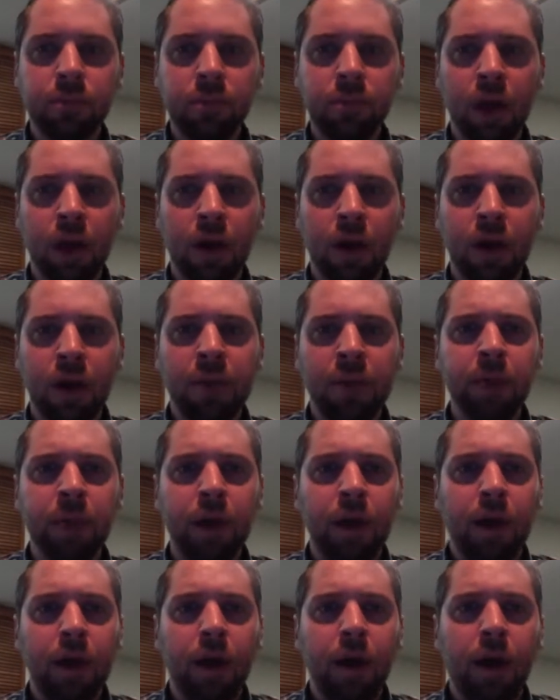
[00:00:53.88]
All right.
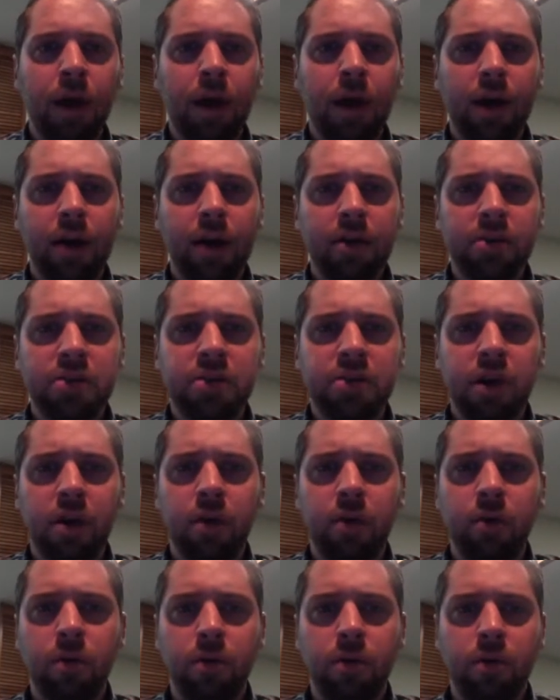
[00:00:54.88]

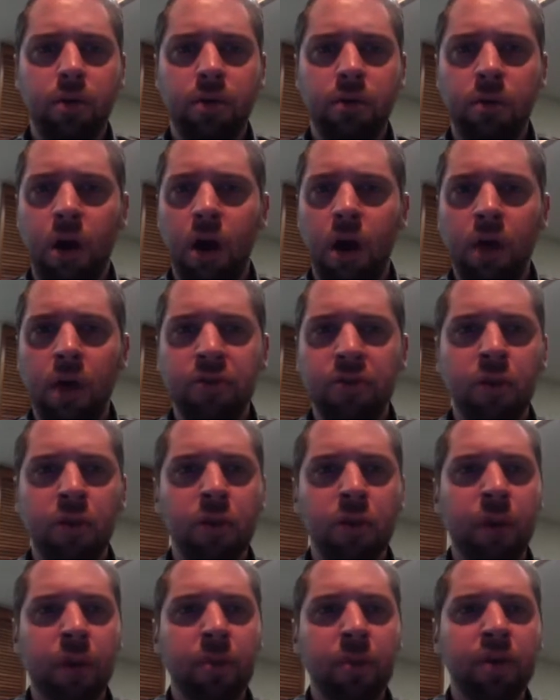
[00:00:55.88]
So also
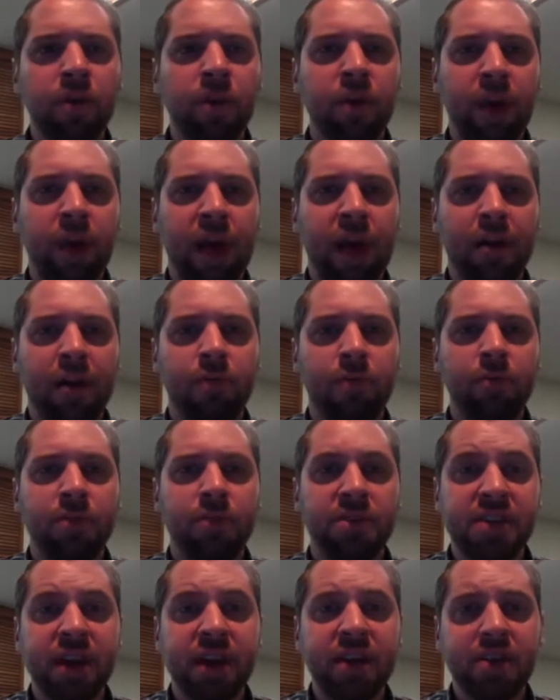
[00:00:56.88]
remember that we have the
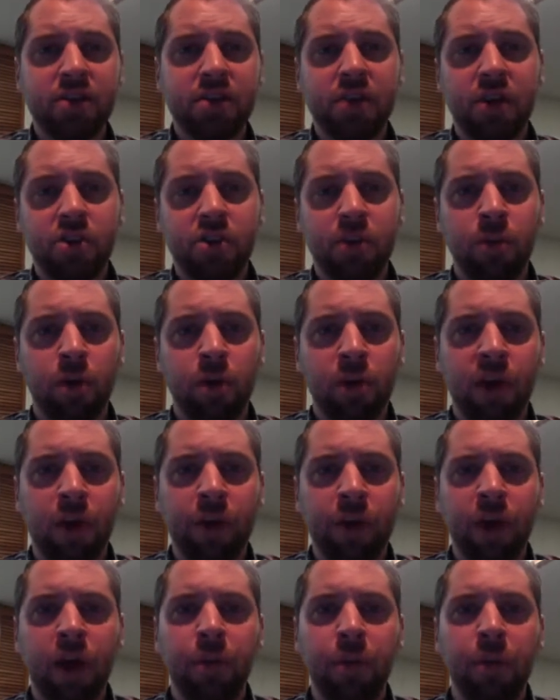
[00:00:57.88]
second discussion board
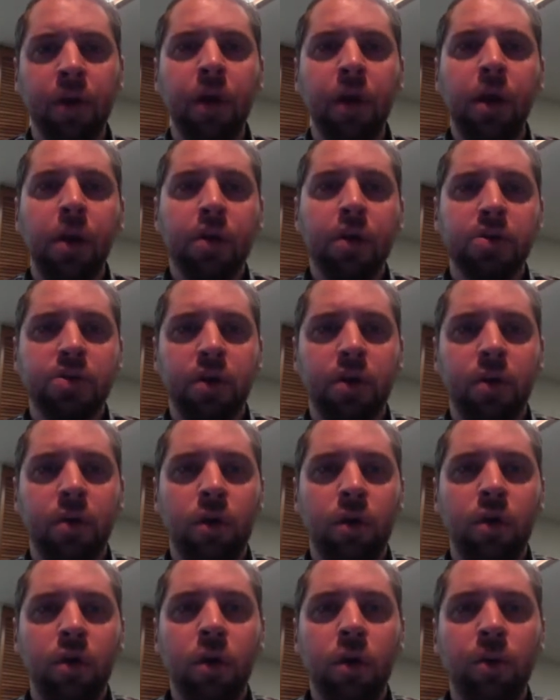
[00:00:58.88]
coming up. So
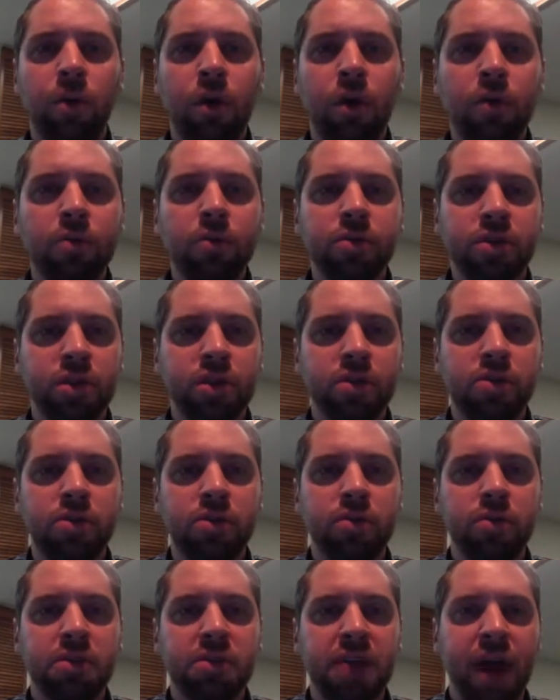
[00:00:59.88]
your post is
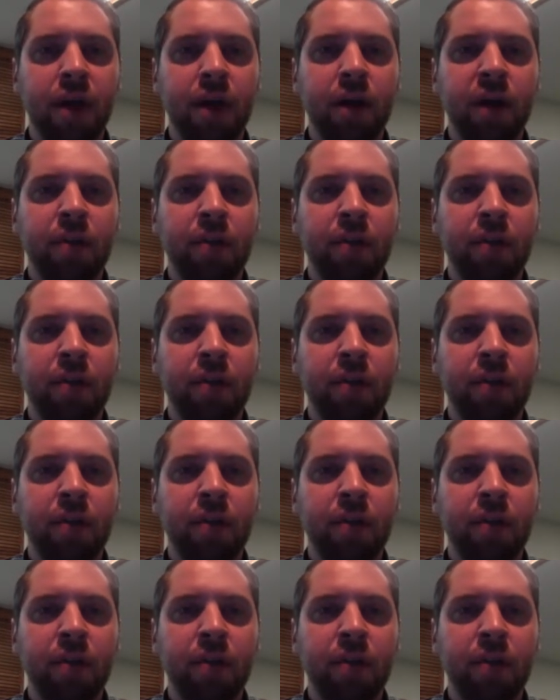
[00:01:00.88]
due Saturday by